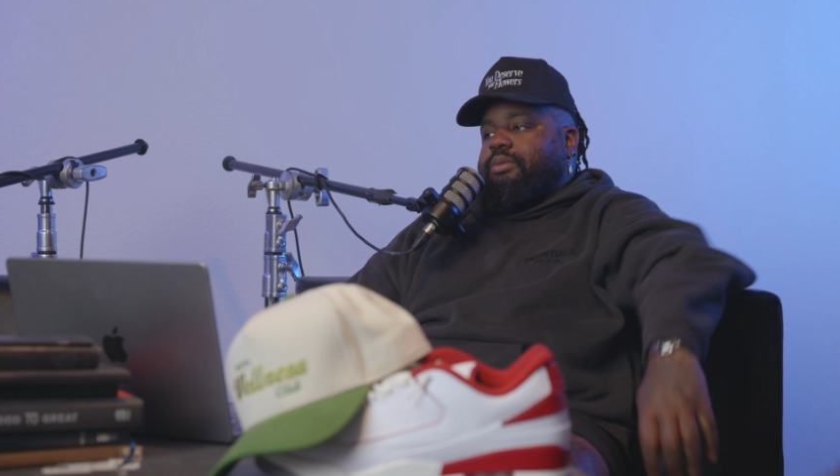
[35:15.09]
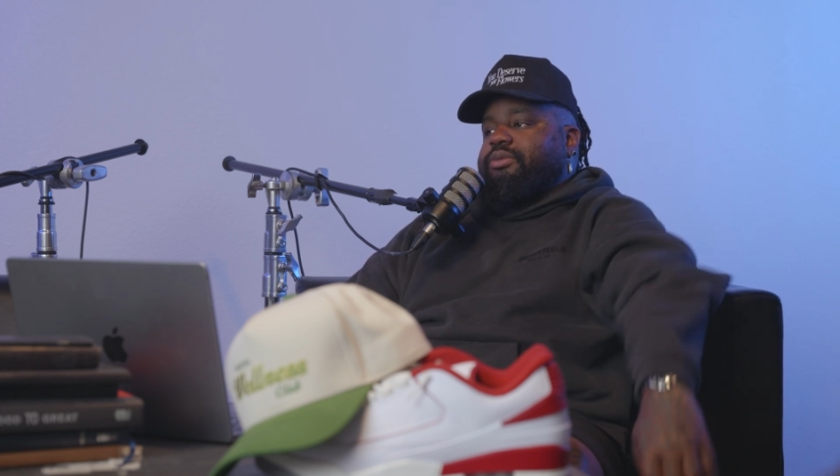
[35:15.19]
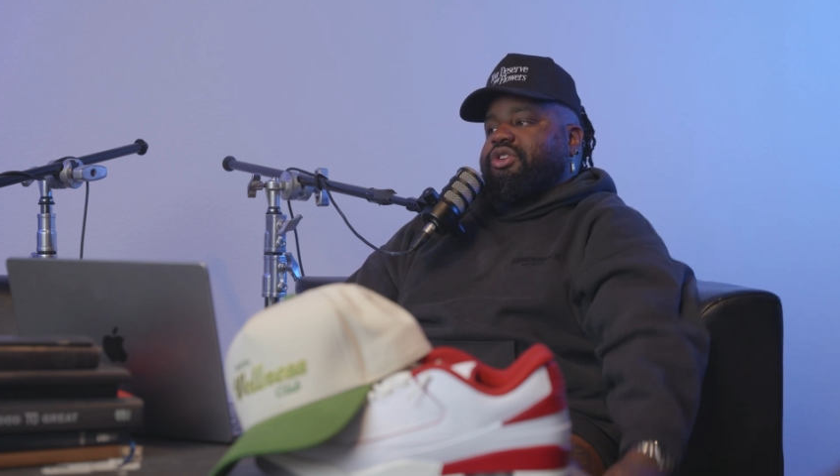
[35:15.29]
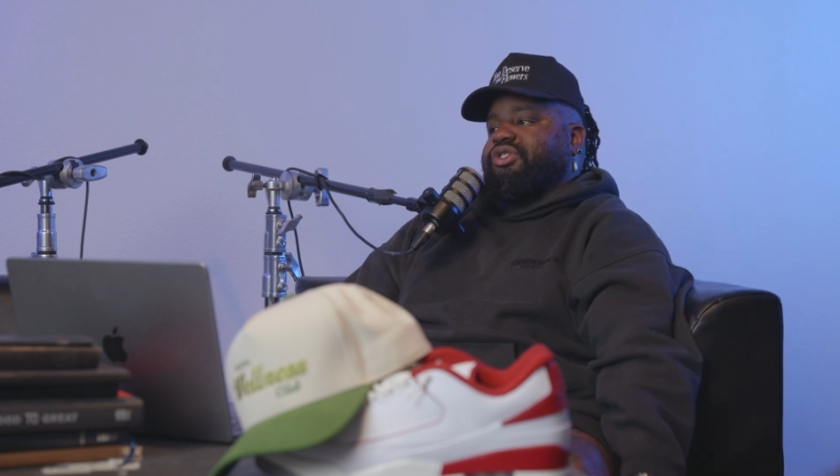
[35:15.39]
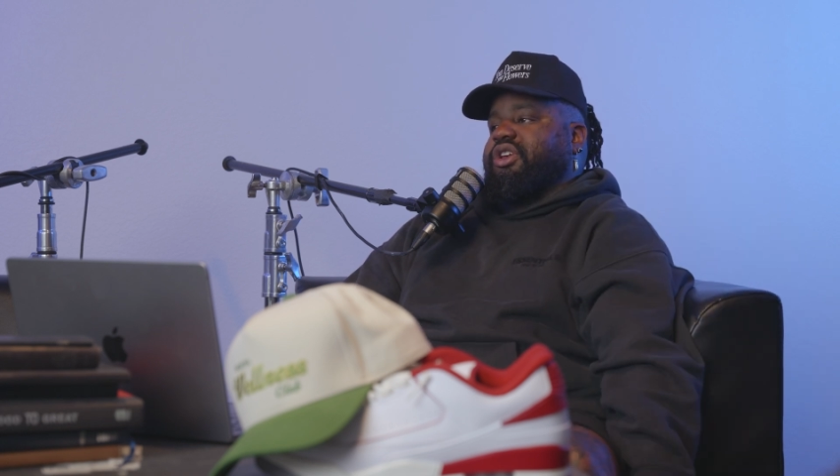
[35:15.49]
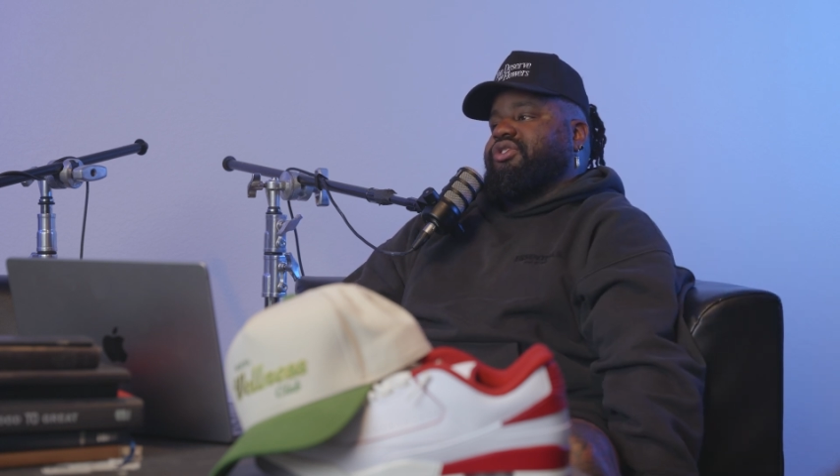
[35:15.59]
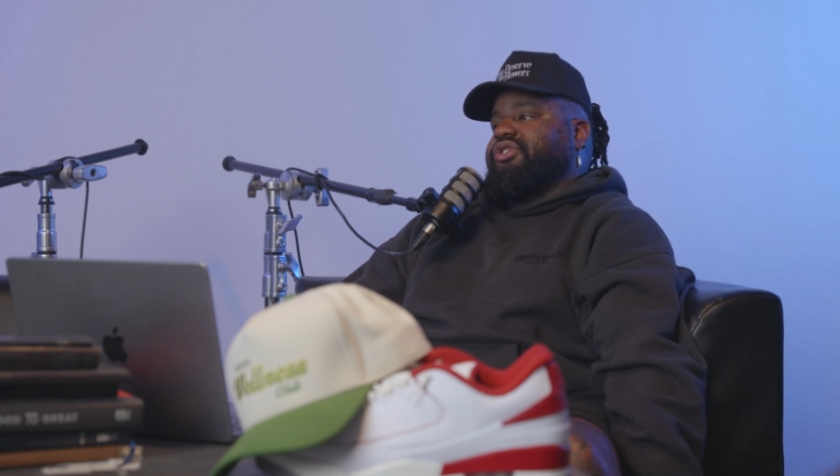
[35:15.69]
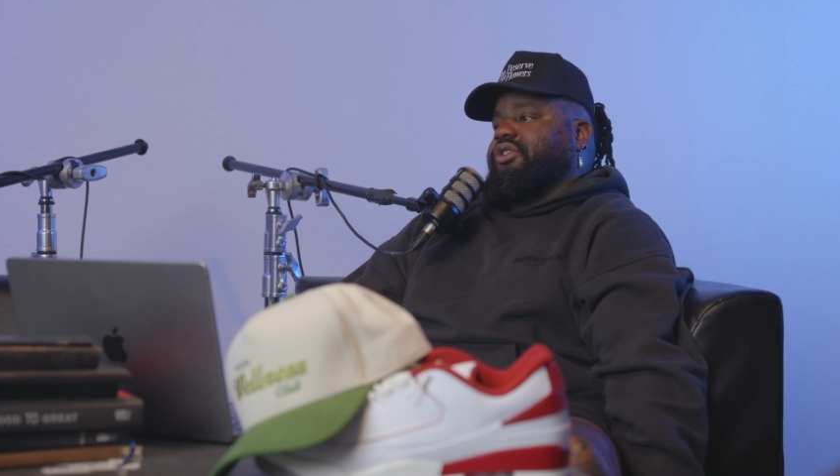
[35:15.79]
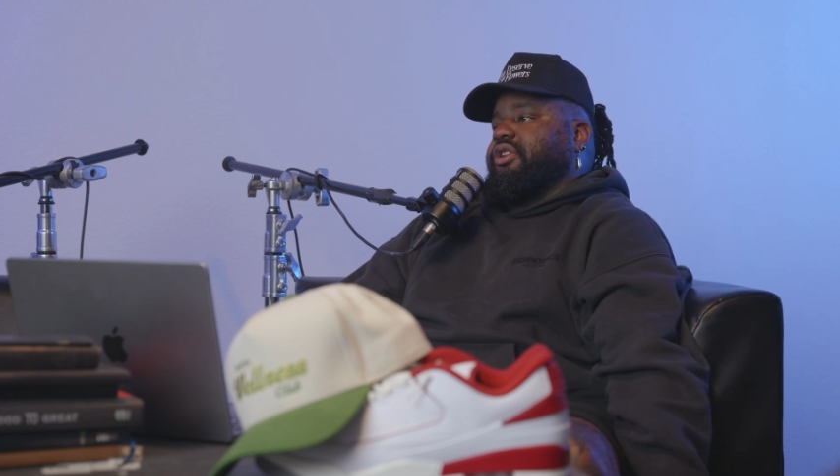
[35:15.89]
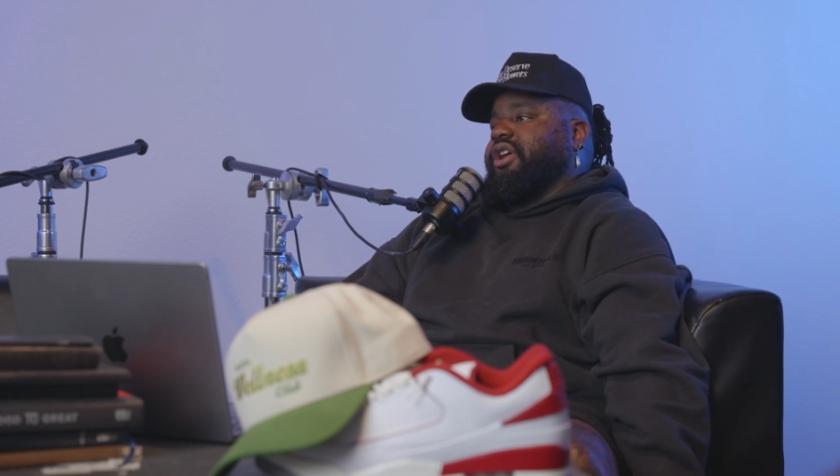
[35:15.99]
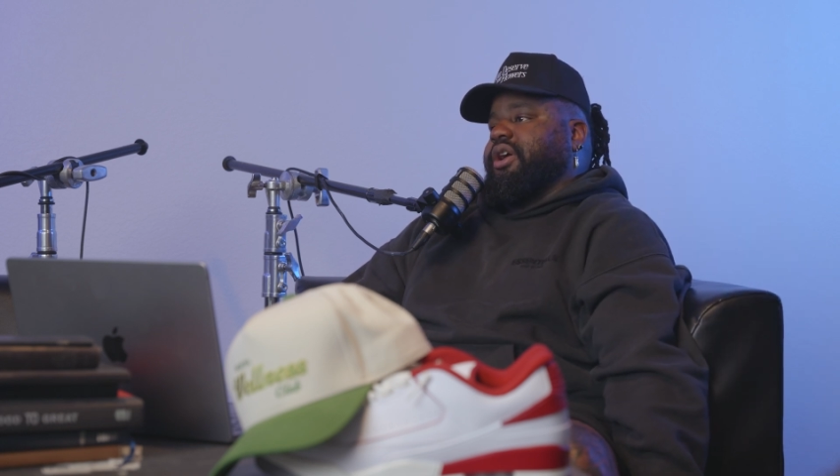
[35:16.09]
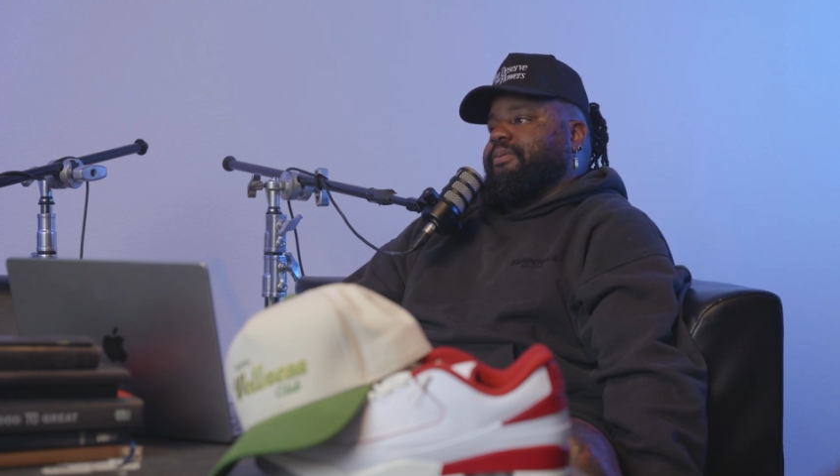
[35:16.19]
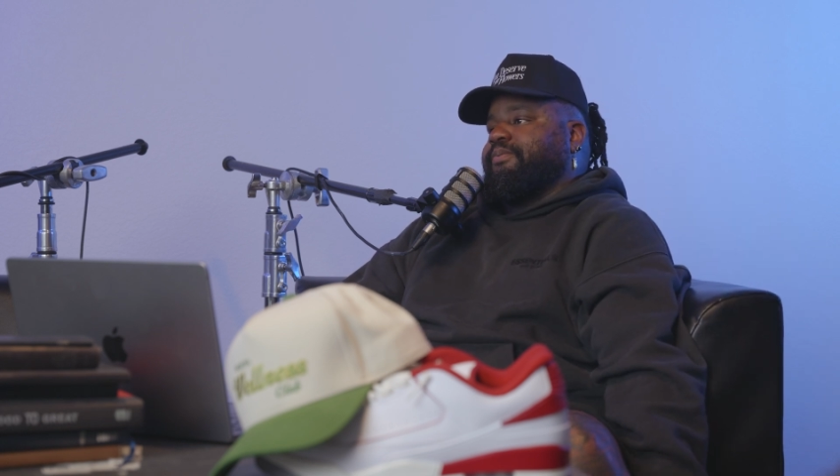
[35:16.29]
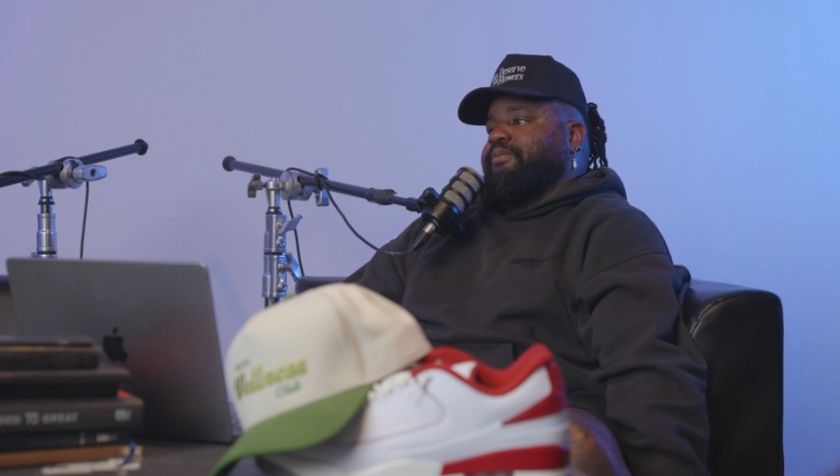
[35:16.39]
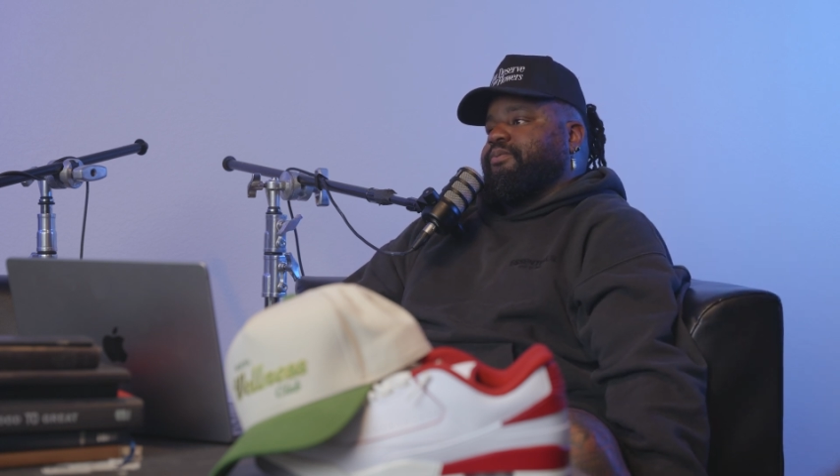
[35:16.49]
this
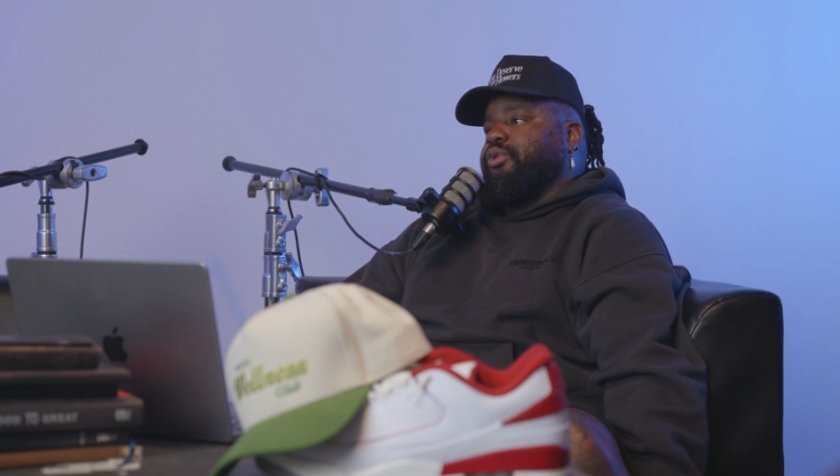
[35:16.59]
Instagram